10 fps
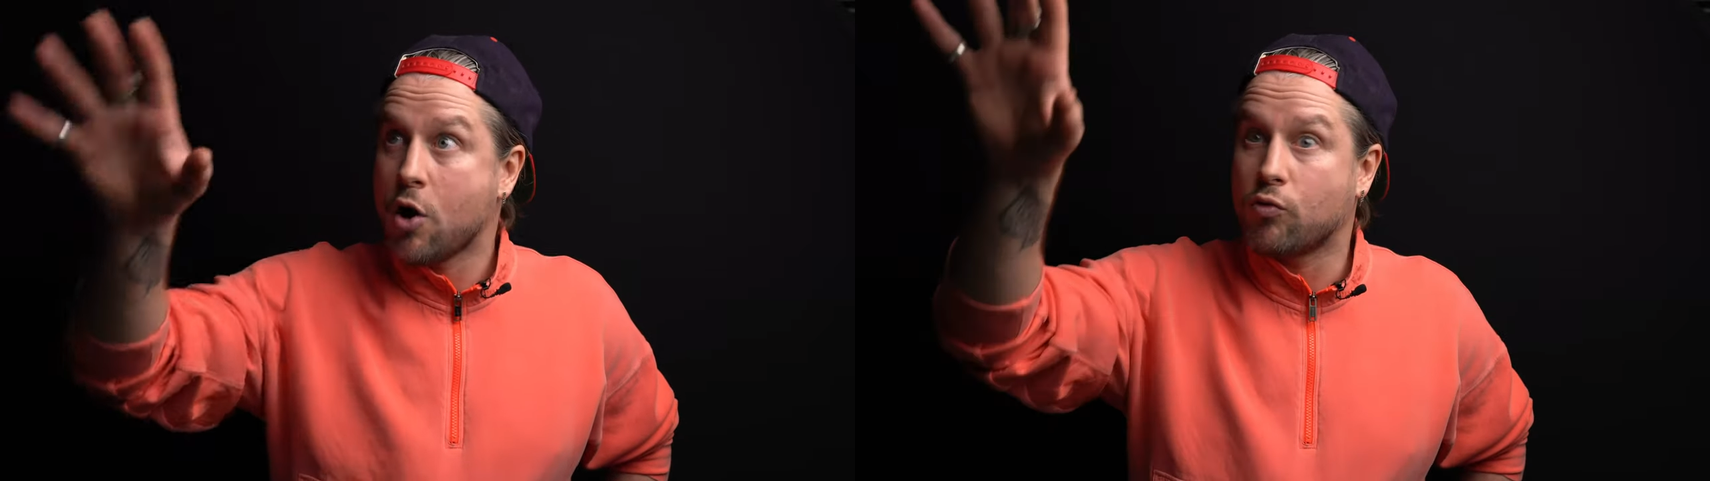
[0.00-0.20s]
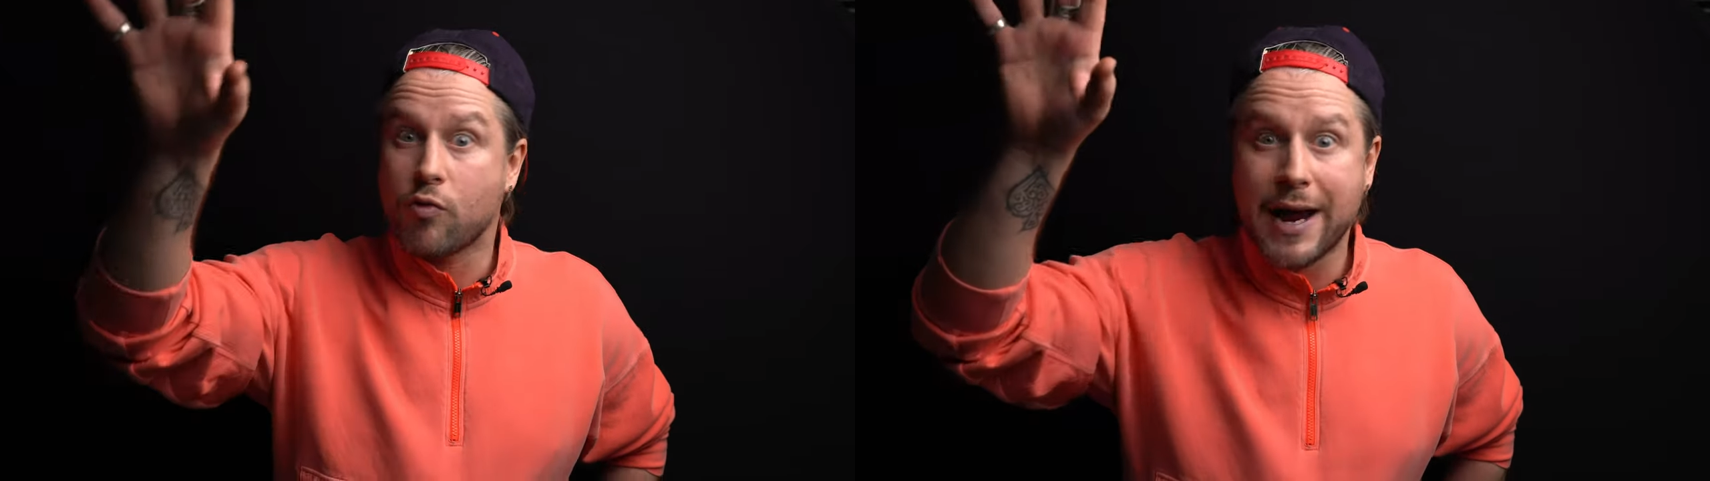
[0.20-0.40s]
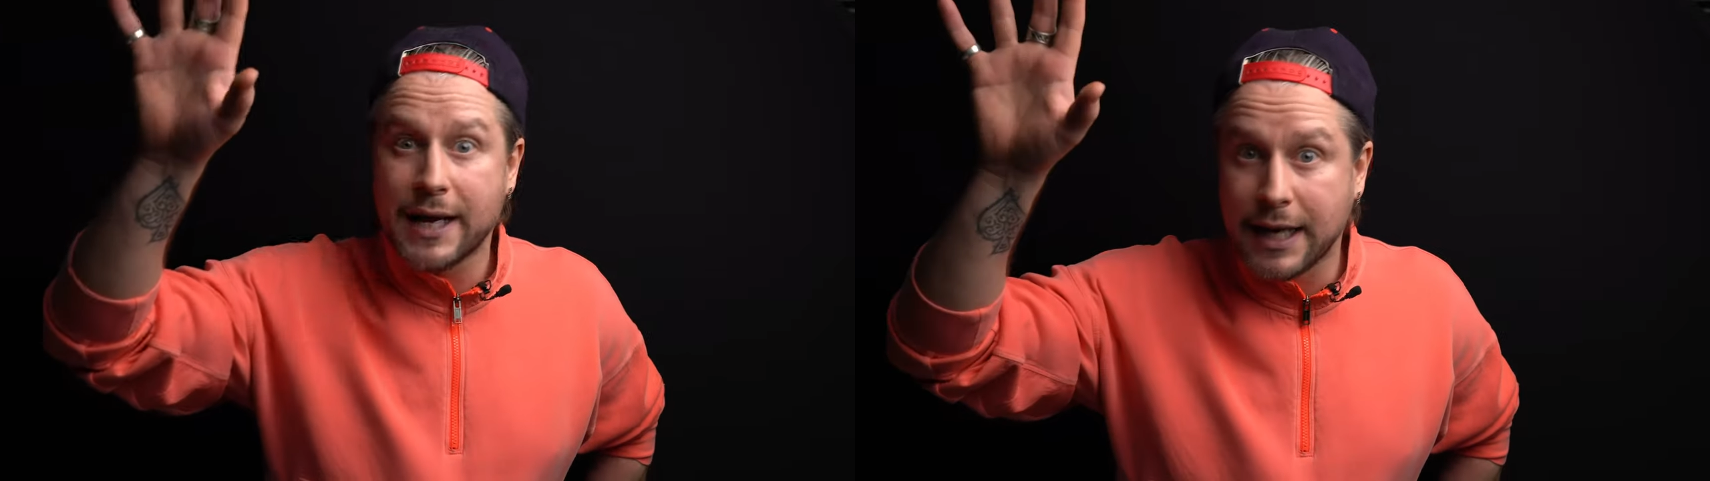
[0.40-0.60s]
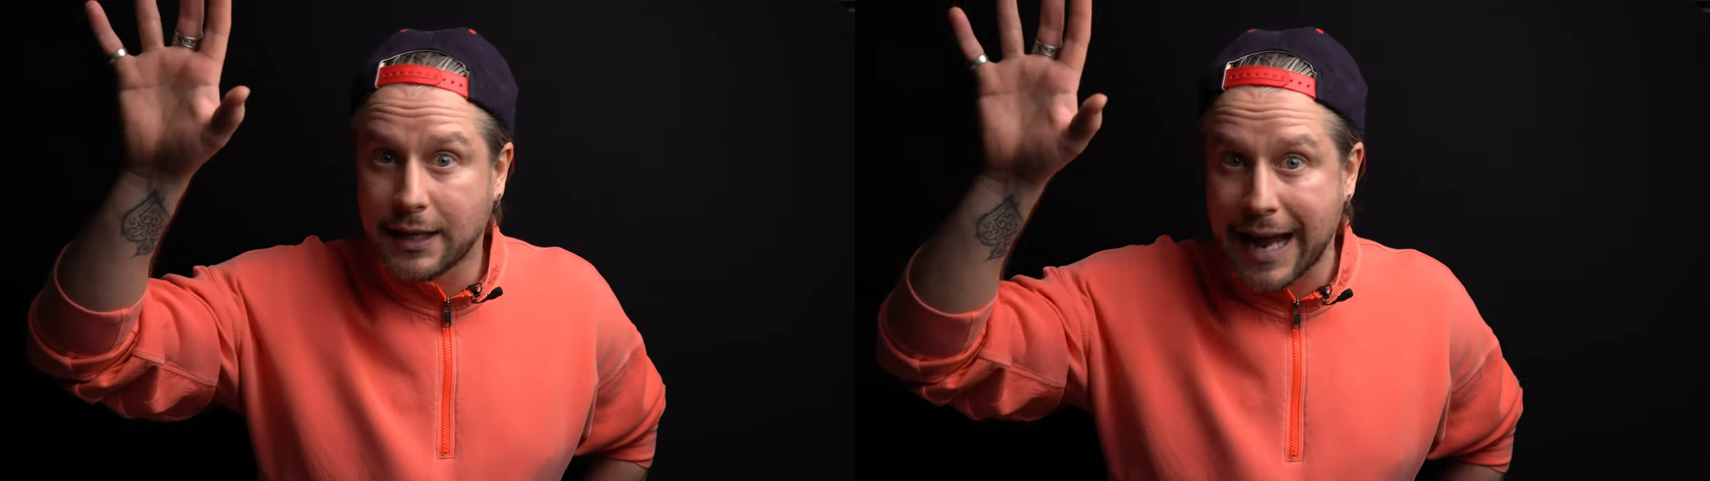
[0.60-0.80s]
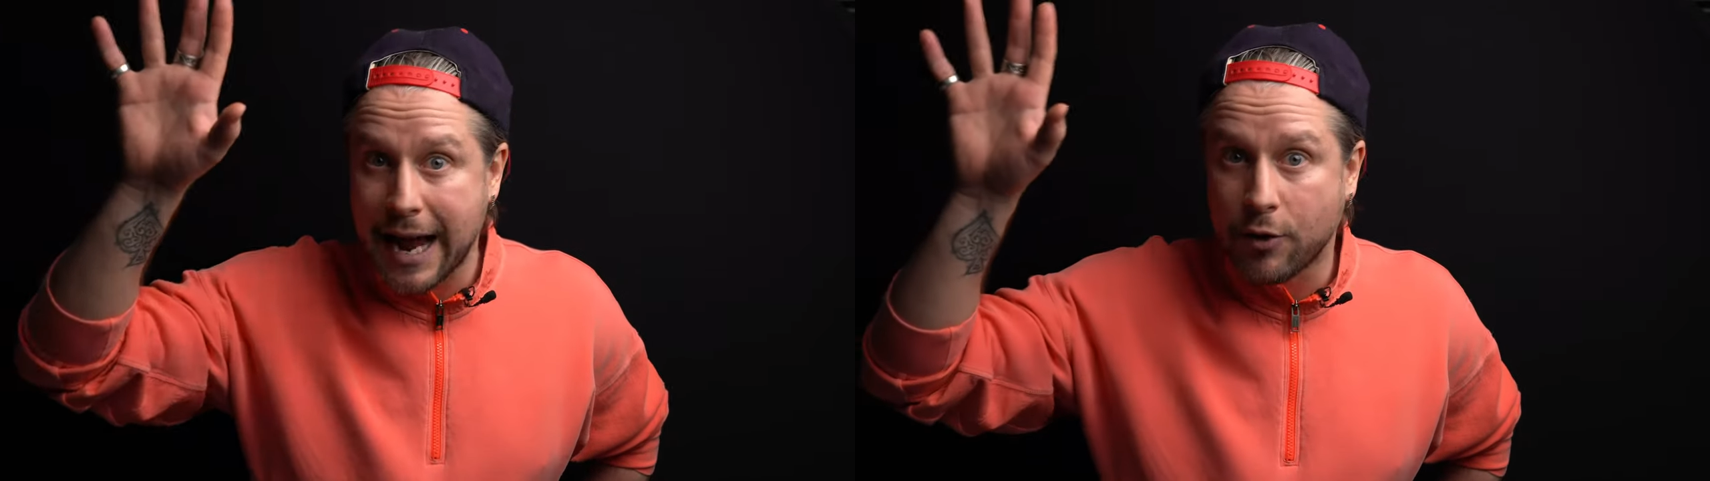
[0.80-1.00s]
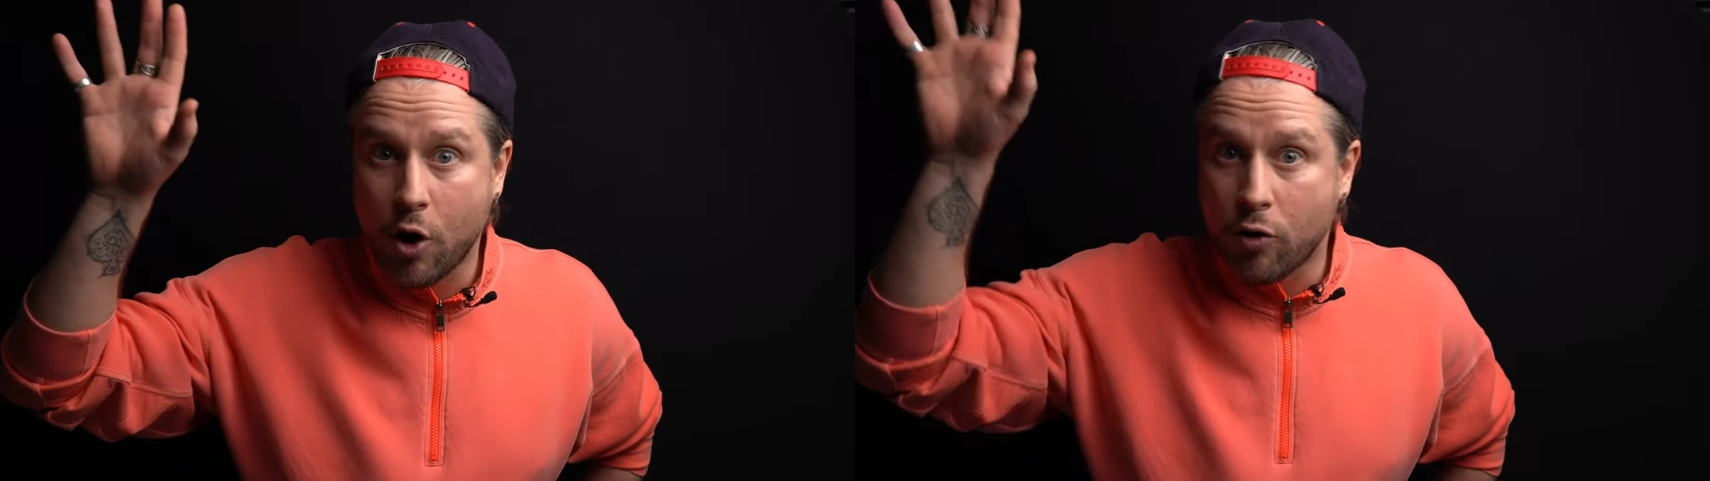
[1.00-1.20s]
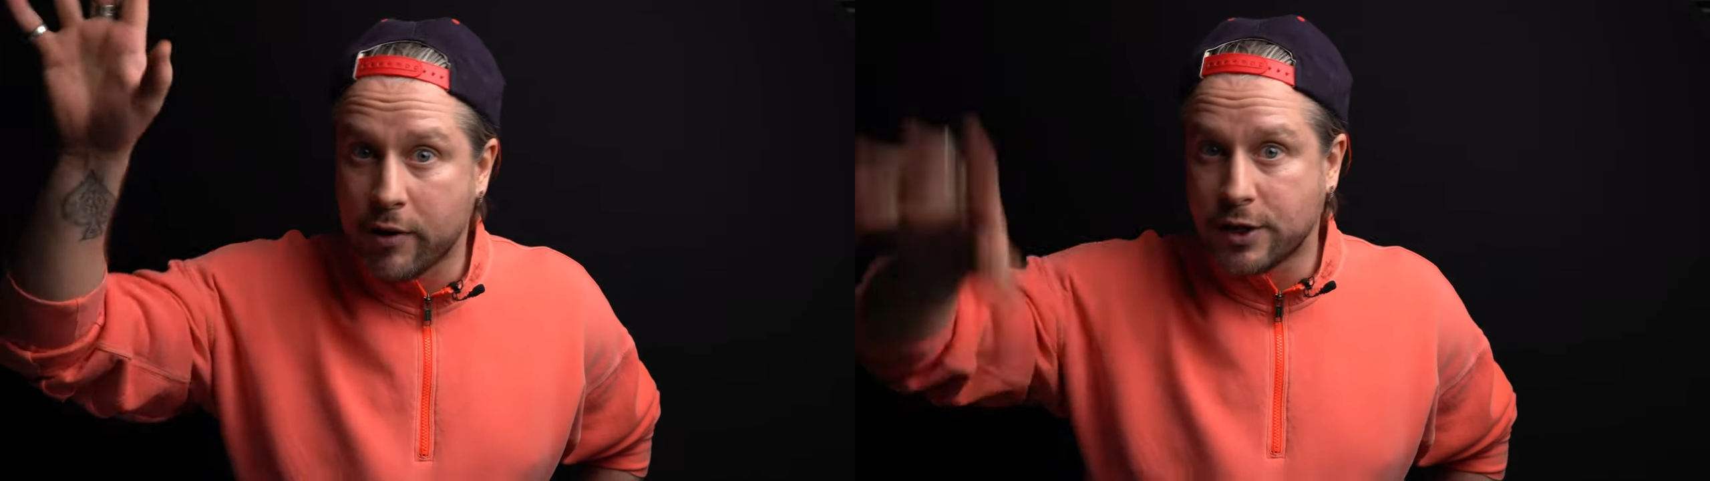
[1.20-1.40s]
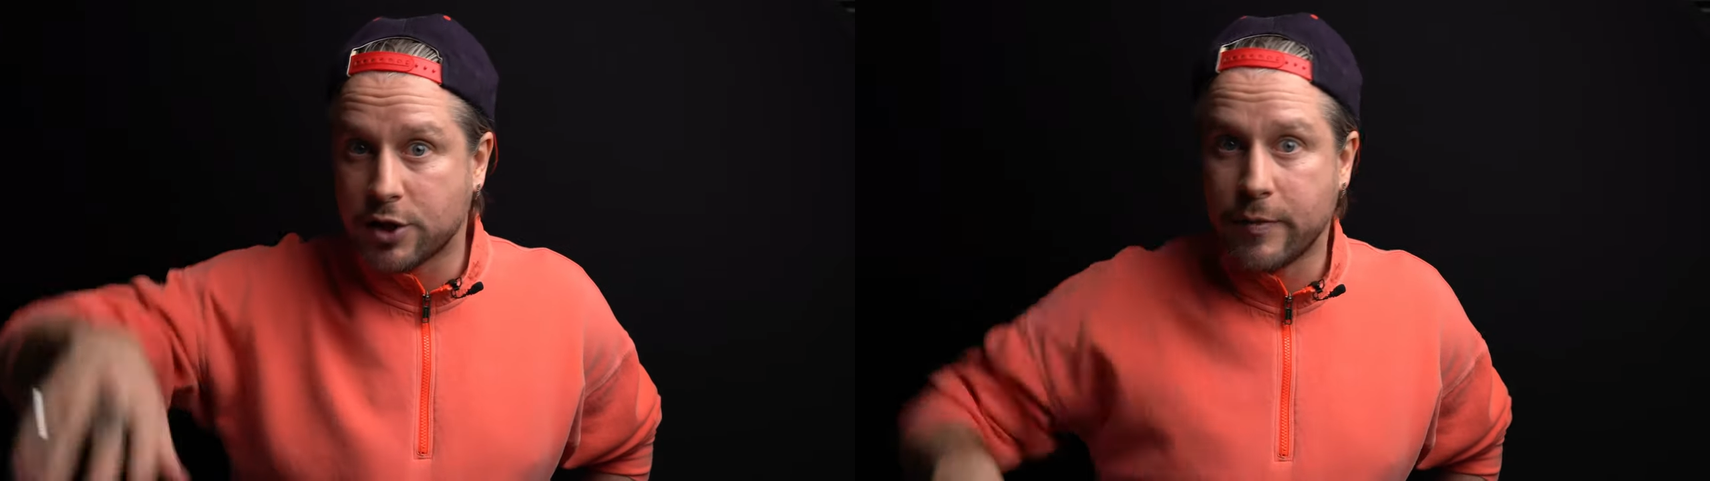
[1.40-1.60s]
raining down orange